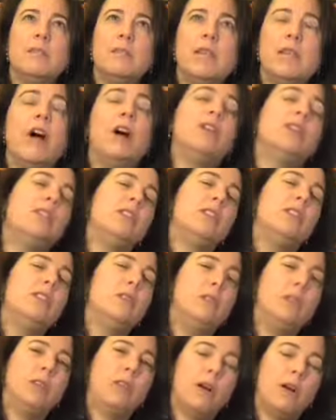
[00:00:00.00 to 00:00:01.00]
because it's
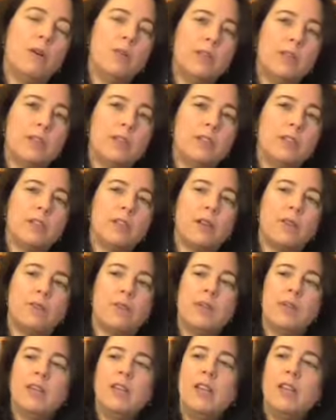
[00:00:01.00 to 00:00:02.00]
so low in
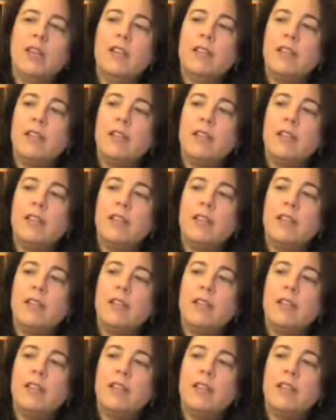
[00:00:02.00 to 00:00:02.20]
eDiscovery,